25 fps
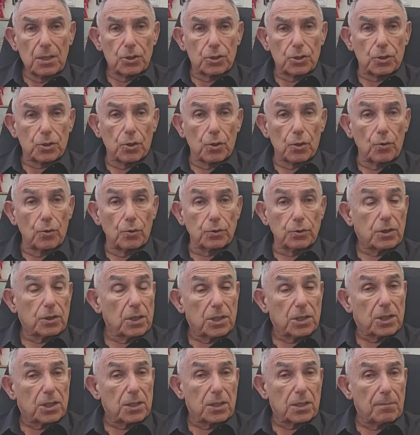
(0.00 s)
So
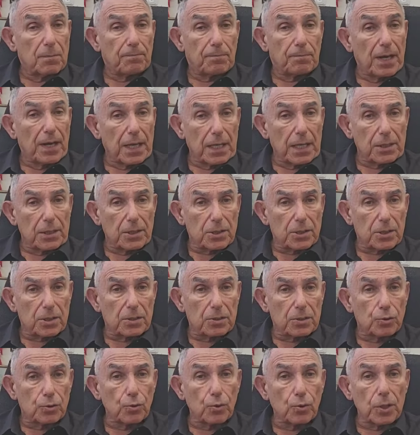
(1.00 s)
this is the place
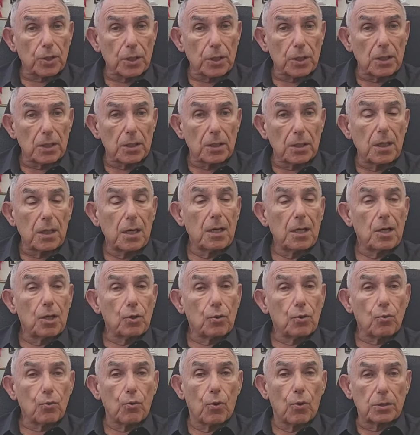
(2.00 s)
to hear
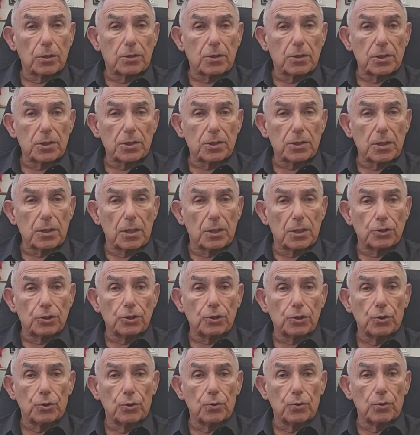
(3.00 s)
what is
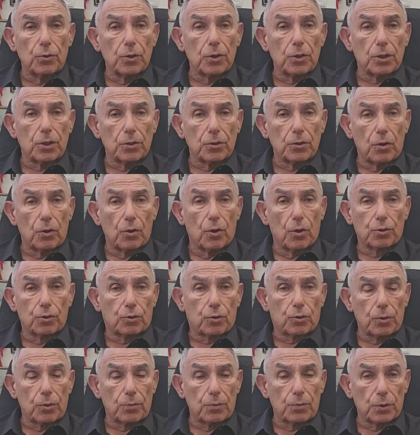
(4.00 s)
new in
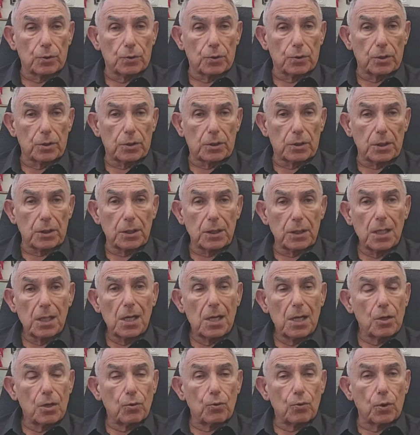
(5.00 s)
autoimmunity,
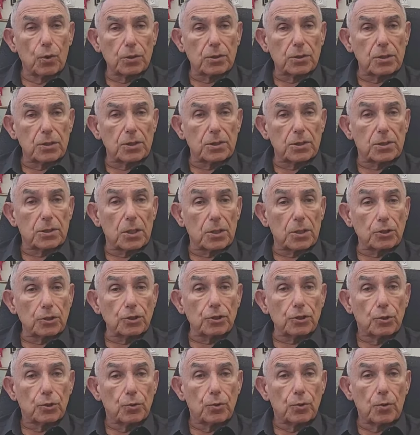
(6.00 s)
what is
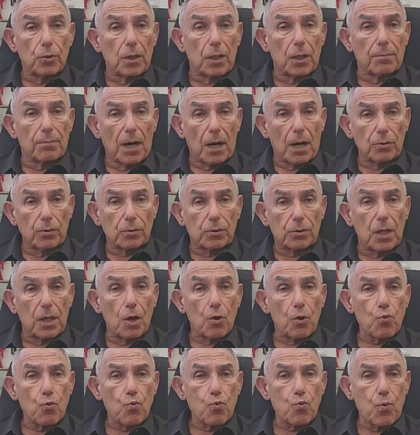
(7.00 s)
new about
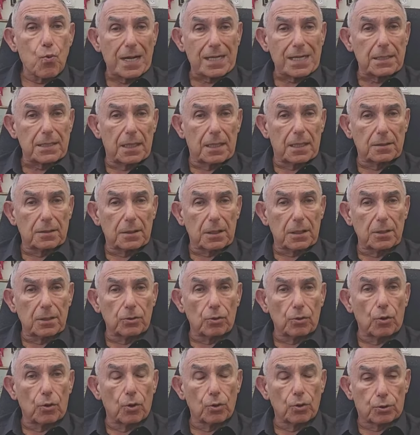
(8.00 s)

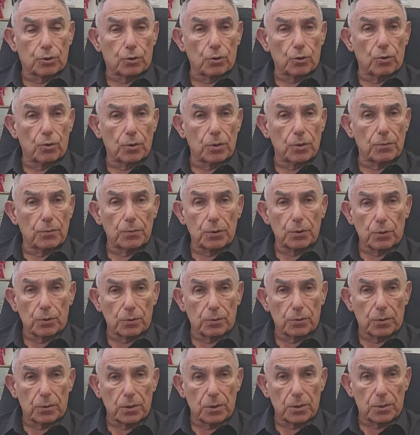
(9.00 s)
100
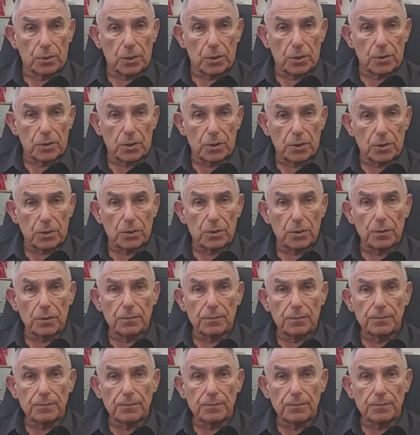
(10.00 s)
autoimmune diseases.